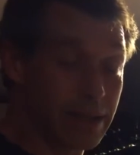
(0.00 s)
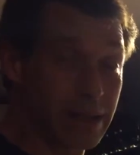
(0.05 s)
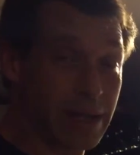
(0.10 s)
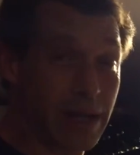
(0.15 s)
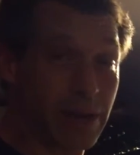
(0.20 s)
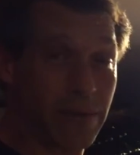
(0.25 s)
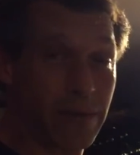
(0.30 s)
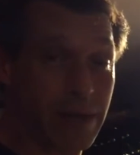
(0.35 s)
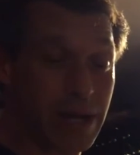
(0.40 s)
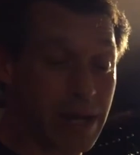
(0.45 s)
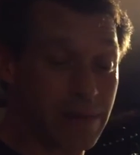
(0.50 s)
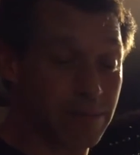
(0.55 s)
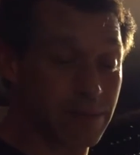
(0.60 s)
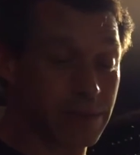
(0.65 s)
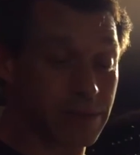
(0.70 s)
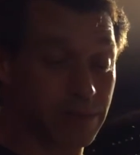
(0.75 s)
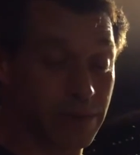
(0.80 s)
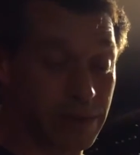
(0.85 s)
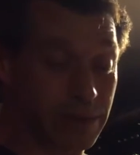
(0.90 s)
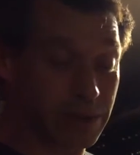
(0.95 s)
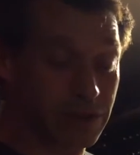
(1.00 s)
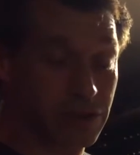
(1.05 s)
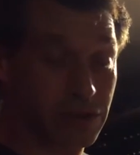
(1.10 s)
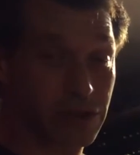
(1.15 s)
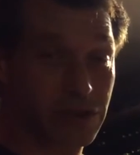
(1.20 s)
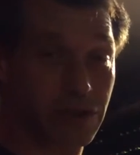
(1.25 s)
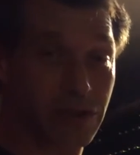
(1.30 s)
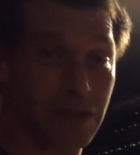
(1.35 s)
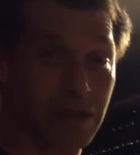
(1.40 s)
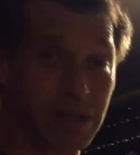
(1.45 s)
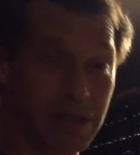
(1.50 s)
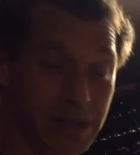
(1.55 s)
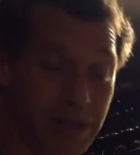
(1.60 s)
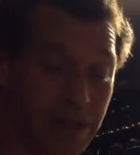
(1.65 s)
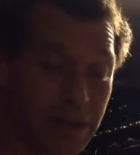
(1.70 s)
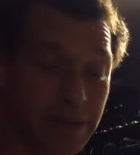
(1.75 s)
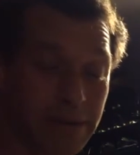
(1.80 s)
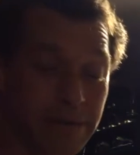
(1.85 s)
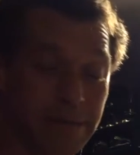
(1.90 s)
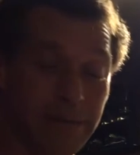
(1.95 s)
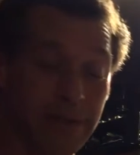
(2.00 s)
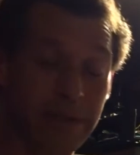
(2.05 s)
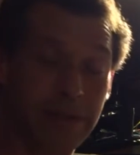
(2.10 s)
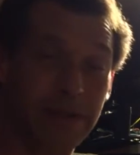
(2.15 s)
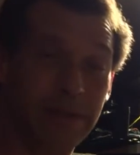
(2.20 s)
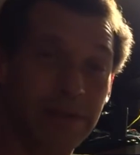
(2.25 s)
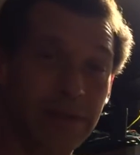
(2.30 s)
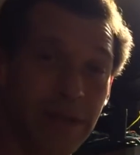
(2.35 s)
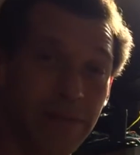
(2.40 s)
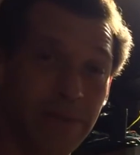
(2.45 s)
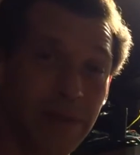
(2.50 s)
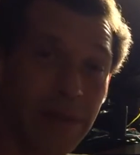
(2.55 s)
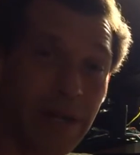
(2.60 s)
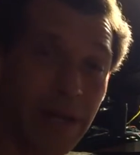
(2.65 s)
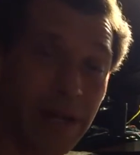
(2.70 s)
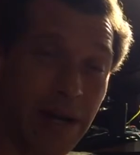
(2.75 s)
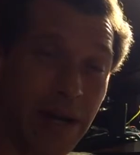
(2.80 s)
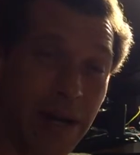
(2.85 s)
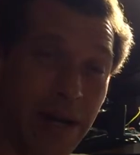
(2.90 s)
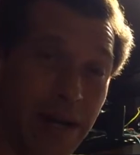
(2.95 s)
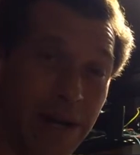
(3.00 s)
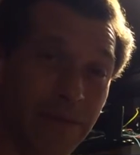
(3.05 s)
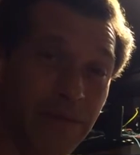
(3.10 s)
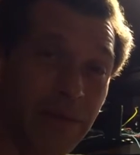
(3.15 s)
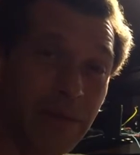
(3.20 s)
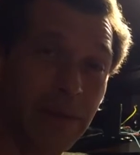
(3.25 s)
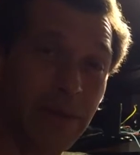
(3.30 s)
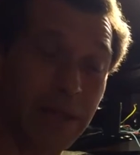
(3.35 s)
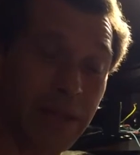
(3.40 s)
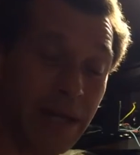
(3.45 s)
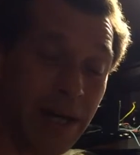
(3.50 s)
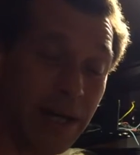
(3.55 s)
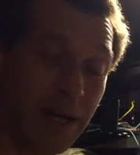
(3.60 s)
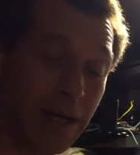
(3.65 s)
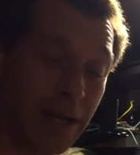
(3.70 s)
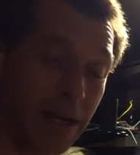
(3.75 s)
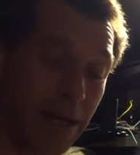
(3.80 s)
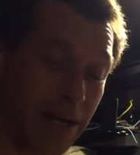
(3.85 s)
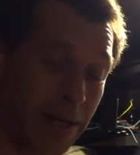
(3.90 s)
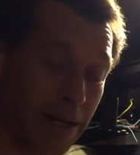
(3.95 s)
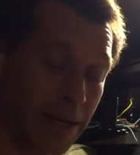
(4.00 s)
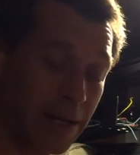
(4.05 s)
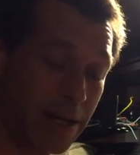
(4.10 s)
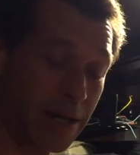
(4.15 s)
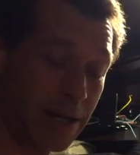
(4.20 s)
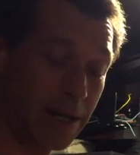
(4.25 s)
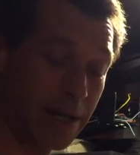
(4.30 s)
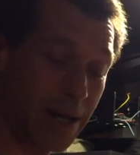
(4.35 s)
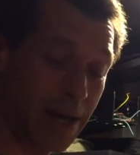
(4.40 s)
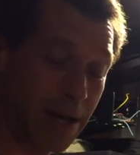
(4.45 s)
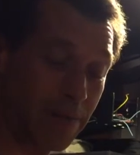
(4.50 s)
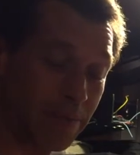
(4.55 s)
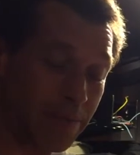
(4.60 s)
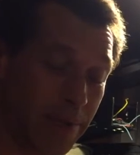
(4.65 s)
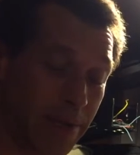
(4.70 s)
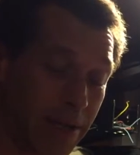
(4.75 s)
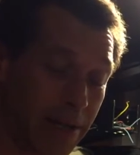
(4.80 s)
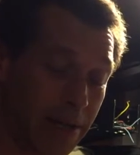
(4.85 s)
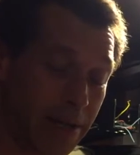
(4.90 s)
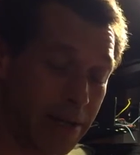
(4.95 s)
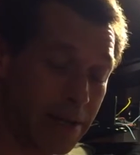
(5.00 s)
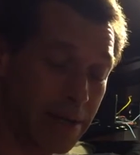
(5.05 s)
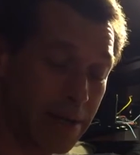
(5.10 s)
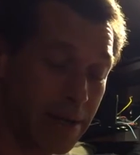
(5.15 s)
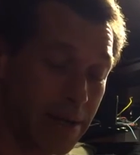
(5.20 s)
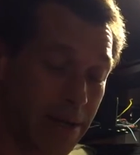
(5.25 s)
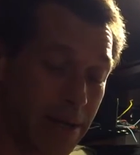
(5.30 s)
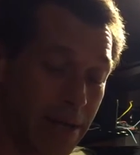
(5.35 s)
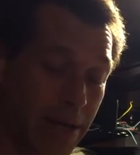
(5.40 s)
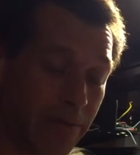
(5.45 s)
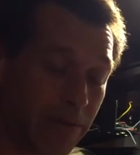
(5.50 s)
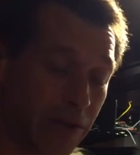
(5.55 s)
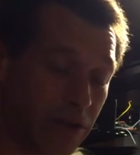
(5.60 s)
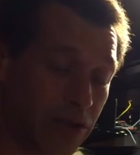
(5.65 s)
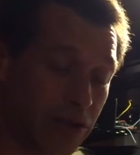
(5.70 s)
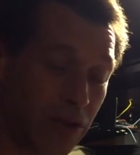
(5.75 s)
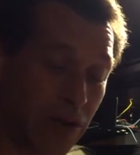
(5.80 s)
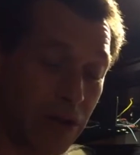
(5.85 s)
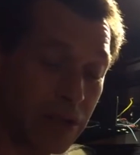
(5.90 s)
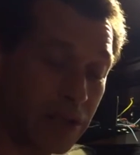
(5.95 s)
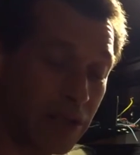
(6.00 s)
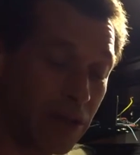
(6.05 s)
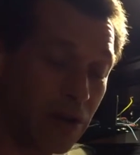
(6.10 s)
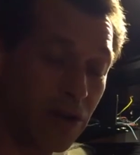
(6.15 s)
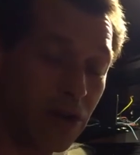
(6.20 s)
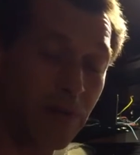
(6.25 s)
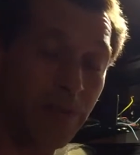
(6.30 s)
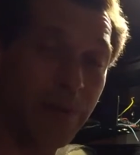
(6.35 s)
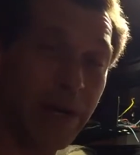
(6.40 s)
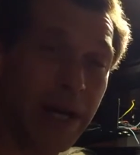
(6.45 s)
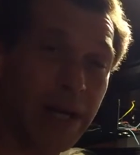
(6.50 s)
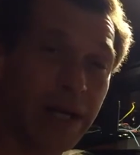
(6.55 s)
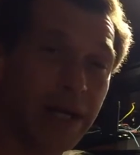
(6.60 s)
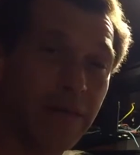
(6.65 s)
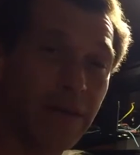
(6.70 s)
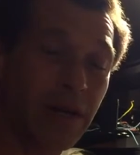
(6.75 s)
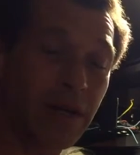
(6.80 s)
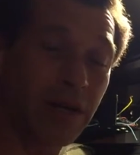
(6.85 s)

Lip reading: Now, what happens when you're charging? This is something I have to look at, and that being, if you're charging a whole bank of